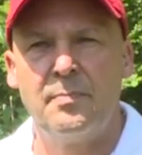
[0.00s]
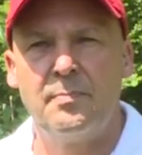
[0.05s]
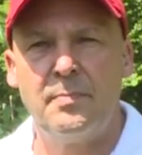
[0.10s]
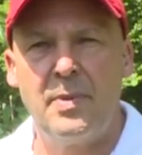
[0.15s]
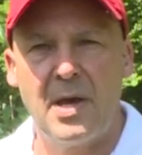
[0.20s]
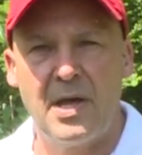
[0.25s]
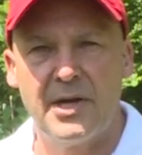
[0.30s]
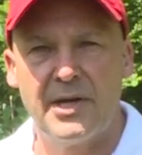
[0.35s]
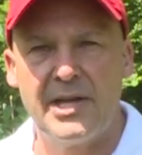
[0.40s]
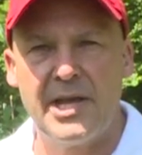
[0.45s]

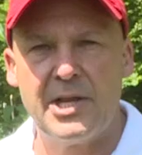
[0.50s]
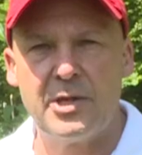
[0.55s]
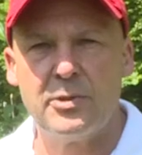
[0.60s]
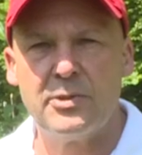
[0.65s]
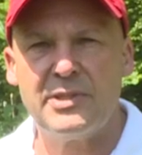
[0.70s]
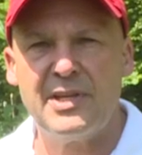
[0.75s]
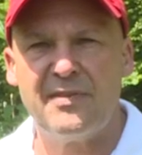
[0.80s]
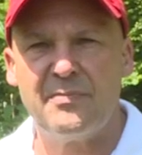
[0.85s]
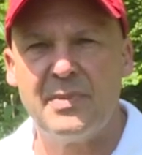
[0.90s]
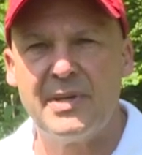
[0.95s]

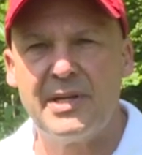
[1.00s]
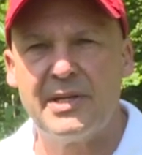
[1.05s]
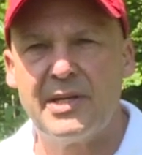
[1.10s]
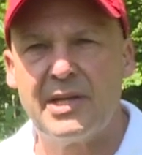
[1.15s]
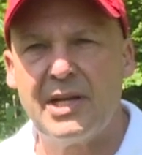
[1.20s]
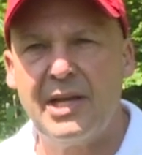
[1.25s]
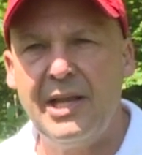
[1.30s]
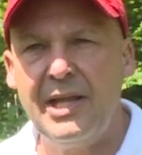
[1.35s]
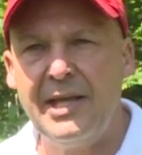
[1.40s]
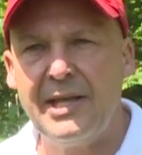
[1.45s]
Pollinators have been in
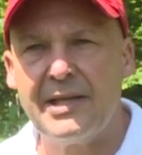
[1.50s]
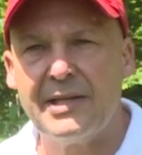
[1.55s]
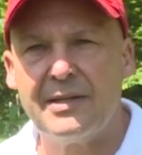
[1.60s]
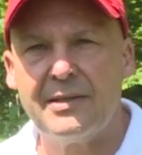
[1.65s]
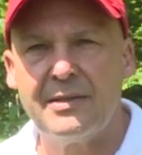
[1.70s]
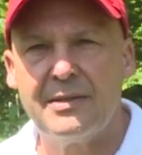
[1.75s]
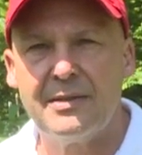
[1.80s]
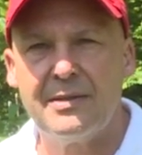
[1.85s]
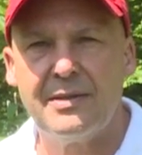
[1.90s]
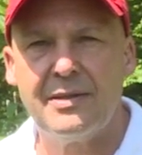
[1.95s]
decline
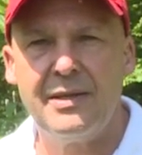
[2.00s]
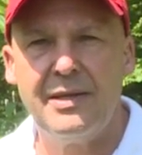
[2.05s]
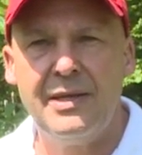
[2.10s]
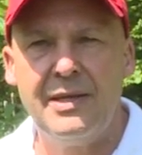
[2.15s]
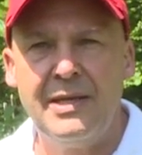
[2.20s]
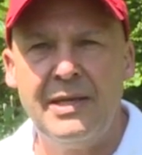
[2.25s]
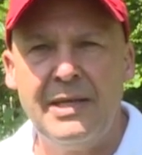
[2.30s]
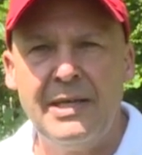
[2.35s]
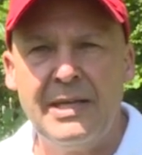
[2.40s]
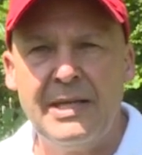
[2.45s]

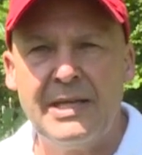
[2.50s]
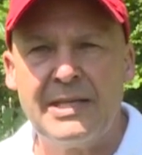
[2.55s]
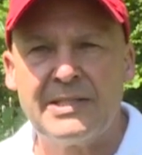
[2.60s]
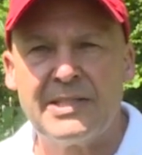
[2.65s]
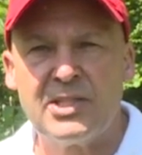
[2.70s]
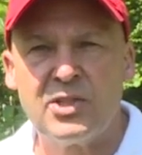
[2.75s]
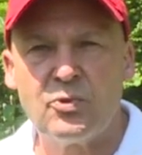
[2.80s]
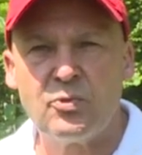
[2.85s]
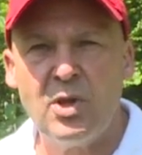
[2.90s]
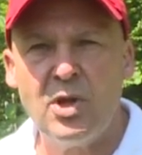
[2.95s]
as
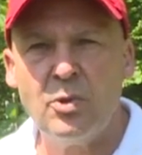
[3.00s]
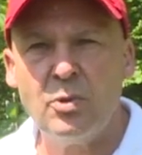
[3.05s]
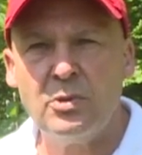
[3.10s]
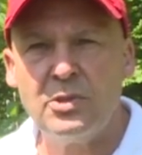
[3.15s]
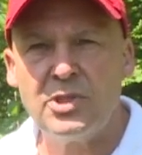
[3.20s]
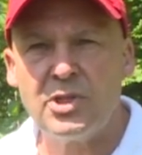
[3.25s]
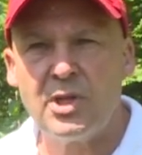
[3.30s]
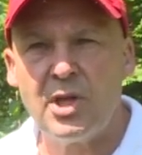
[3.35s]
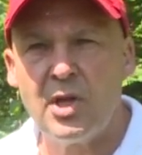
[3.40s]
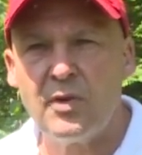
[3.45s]
they struggle
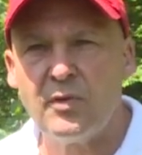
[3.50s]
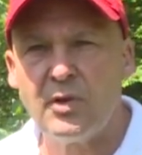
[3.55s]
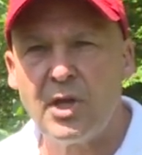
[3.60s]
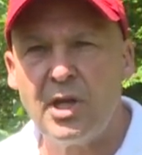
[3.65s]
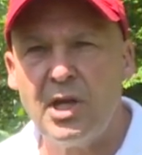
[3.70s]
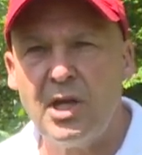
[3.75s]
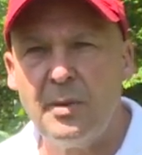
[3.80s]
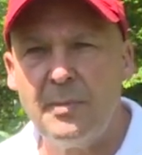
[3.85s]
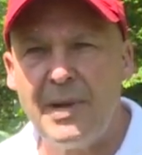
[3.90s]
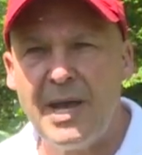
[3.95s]
to
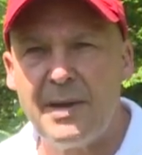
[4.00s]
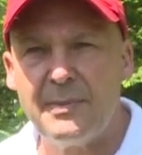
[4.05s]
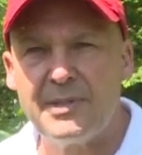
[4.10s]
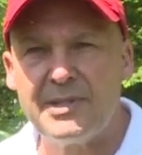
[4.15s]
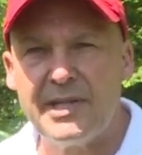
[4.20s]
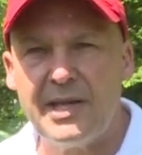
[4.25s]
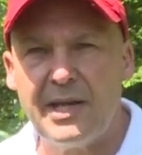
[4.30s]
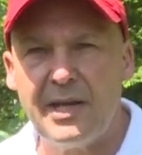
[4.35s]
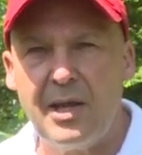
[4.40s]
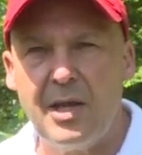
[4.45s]
overcome
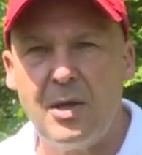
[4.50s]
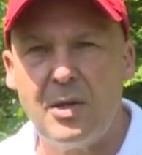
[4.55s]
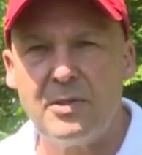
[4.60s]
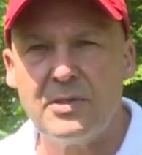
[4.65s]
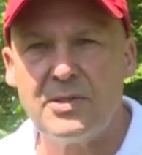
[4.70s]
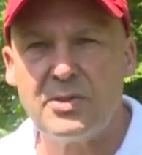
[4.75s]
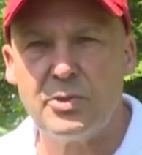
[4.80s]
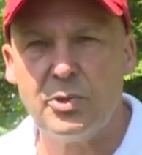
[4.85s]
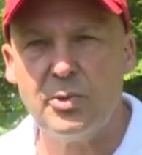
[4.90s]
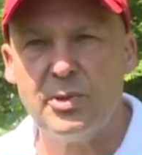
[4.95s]
habitat
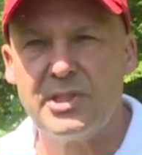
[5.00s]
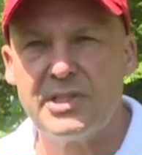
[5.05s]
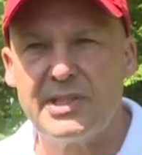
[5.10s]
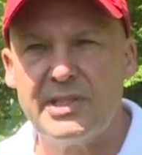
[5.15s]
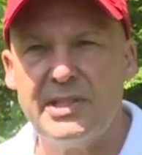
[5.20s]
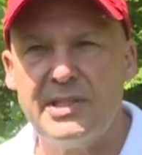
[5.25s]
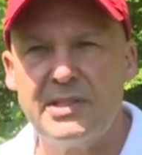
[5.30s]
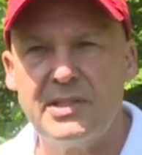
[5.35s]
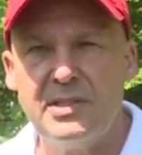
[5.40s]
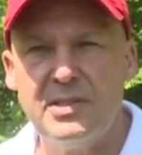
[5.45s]
loss, new
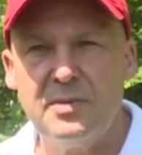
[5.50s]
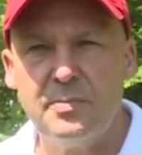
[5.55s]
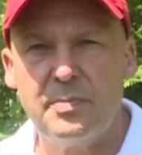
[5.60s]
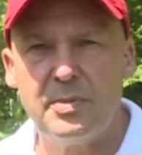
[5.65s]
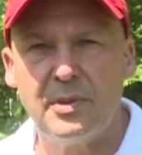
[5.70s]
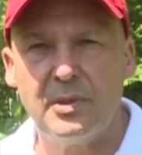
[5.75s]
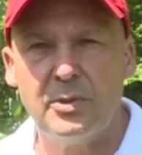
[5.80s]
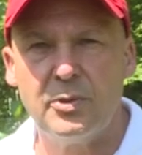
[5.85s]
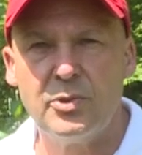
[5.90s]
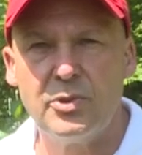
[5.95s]
diseases,
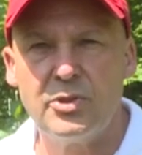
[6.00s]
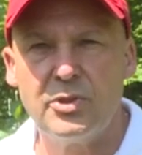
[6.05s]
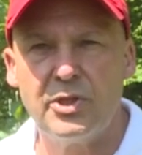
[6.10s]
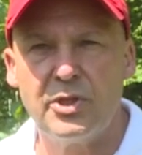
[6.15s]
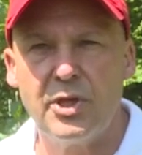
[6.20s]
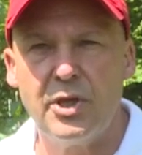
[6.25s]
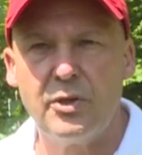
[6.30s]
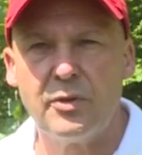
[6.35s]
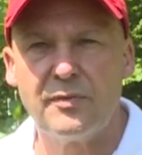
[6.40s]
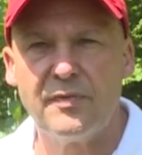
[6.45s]
pollution,
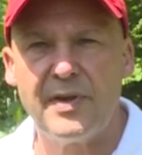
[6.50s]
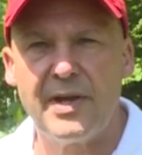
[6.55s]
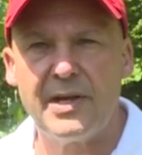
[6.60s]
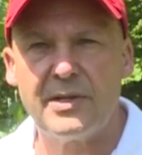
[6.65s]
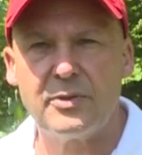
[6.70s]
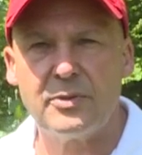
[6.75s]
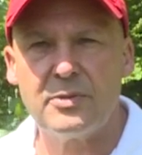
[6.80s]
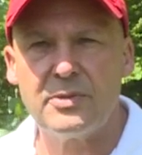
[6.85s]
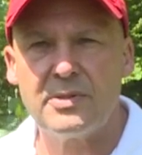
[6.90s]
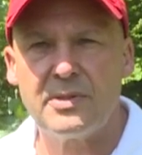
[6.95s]
and other
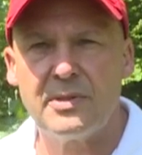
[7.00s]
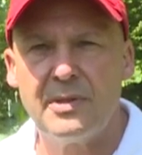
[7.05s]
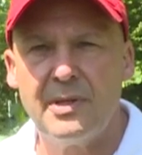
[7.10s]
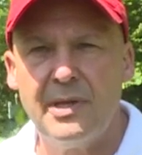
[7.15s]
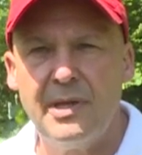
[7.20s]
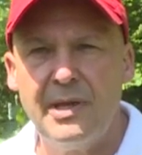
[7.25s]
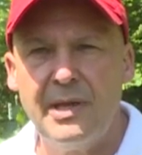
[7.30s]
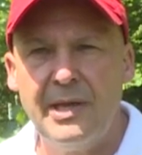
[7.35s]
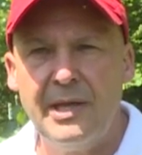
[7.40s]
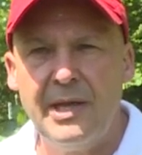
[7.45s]
factors.
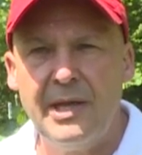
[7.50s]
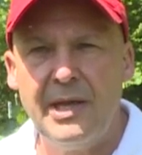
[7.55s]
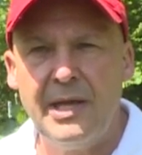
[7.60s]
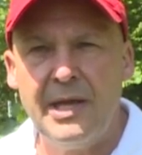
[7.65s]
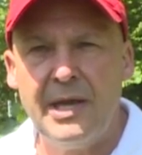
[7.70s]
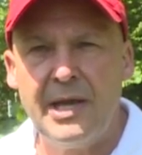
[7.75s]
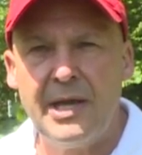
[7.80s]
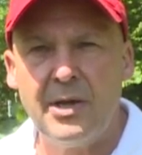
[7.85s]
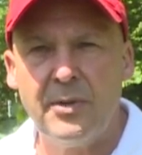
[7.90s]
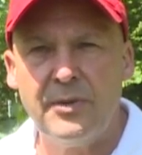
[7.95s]

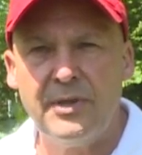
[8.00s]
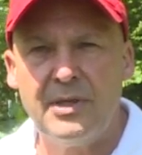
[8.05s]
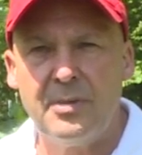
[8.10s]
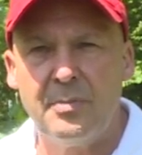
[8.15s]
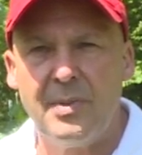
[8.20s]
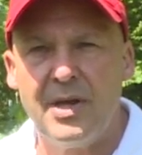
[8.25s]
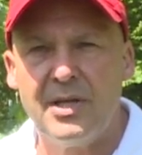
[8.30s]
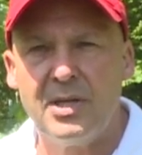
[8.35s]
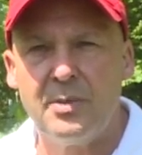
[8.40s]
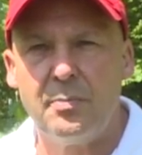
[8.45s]
Healthy,
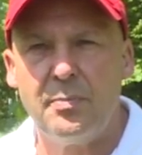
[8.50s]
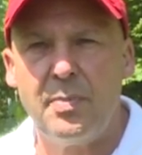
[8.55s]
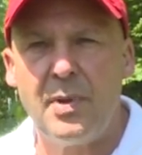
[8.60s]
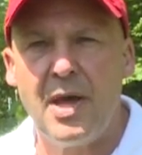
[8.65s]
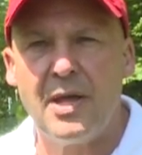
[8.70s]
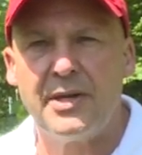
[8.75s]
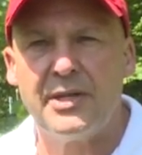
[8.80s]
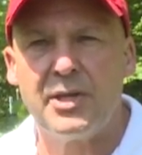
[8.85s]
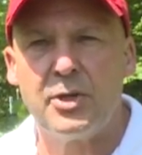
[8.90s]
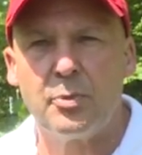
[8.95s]
abundant
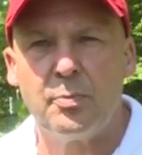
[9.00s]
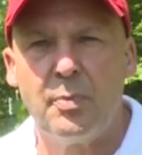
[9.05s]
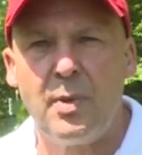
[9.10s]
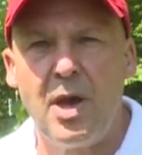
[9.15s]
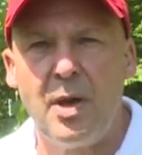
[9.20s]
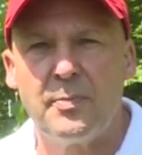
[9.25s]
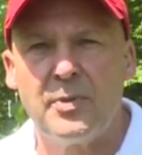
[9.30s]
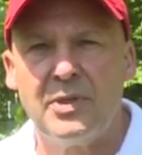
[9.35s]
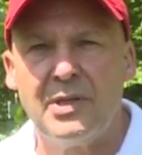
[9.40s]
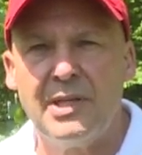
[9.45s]
pollinator
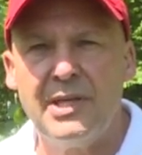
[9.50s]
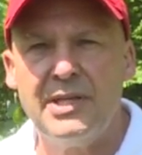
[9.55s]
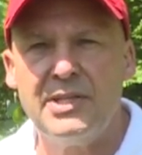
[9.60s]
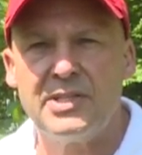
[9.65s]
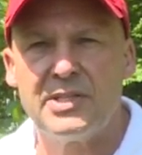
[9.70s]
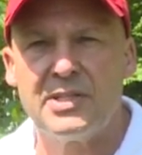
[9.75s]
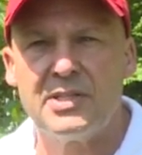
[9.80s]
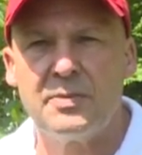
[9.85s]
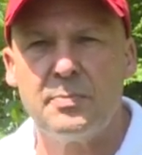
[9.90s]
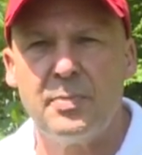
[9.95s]

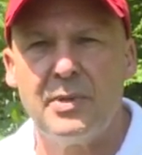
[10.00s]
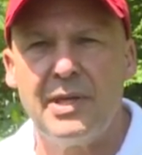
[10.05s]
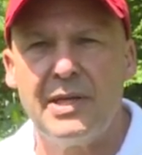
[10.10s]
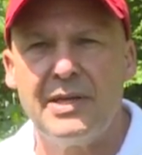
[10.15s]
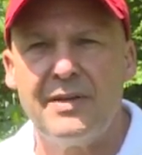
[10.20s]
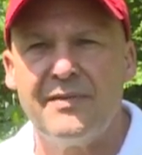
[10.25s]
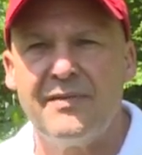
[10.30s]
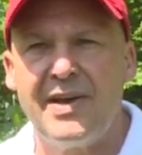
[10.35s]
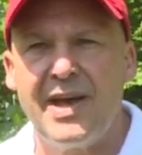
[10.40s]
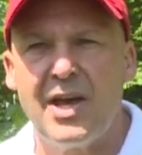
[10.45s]
populations
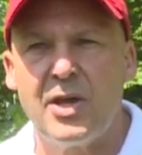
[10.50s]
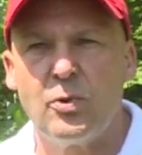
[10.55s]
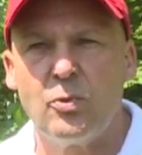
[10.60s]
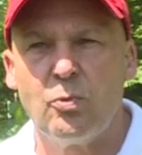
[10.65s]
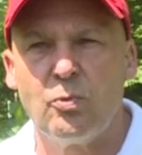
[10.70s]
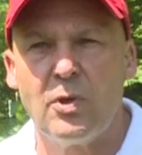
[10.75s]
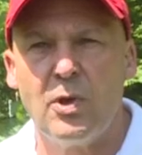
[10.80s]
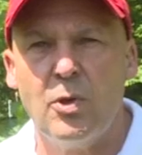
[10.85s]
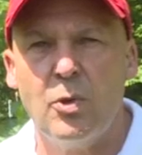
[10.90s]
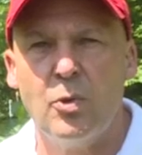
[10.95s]
play a vital
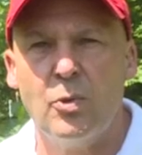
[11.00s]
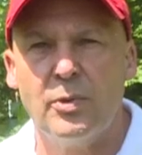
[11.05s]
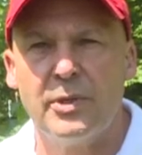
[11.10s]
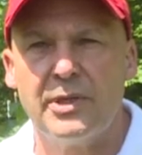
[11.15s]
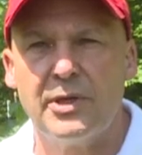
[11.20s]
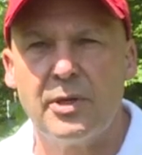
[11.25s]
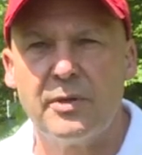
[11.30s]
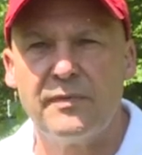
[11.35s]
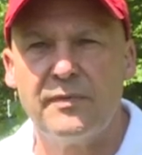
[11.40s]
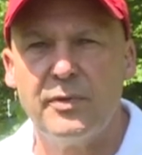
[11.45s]
role
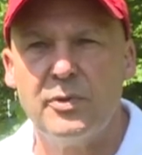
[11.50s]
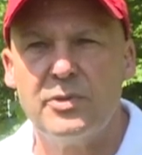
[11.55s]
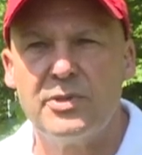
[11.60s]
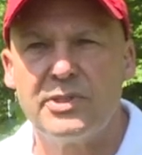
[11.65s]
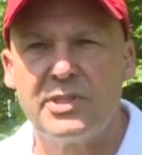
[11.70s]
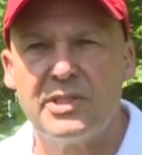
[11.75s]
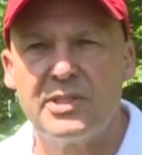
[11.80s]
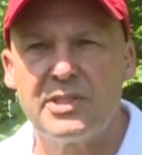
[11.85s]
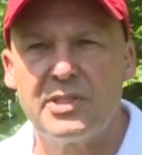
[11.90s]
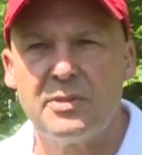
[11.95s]
in our food
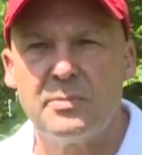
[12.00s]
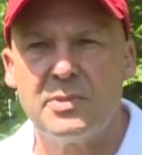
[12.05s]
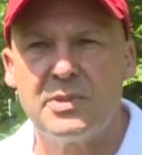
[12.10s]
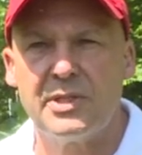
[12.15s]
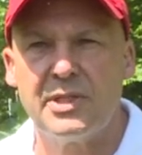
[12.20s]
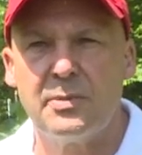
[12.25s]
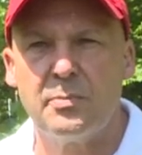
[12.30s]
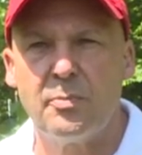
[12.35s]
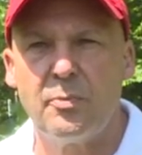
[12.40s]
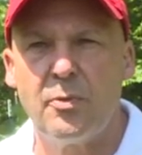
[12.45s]
systems
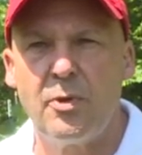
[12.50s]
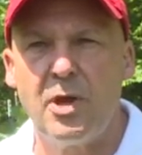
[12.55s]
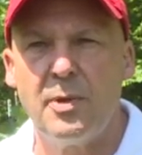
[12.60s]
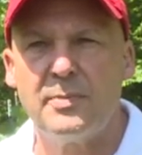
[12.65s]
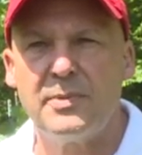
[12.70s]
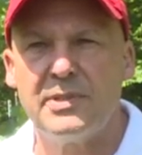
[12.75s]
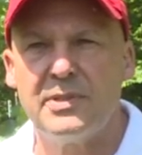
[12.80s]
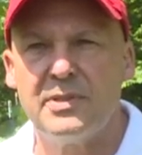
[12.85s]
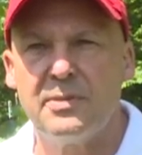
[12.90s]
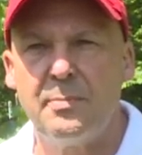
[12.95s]
and in
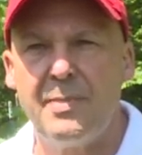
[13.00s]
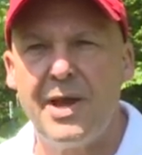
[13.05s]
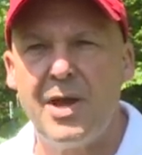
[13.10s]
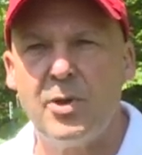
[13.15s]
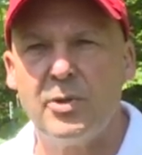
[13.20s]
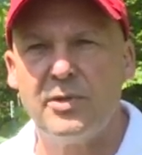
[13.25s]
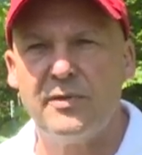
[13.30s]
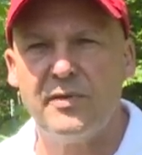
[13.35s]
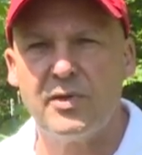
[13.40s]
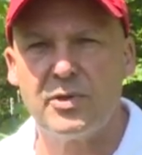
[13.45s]
prompting
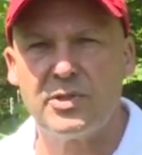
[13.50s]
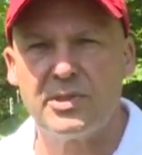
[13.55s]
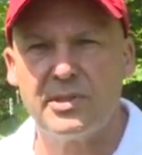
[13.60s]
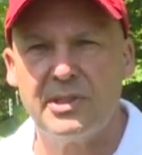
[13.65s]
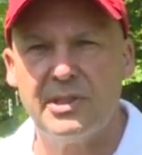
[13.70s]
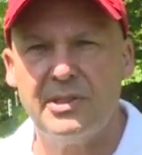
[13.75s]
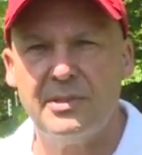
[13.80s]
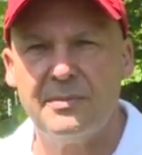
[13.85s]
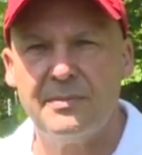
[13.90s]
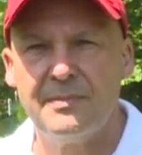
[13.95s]
biodiversity.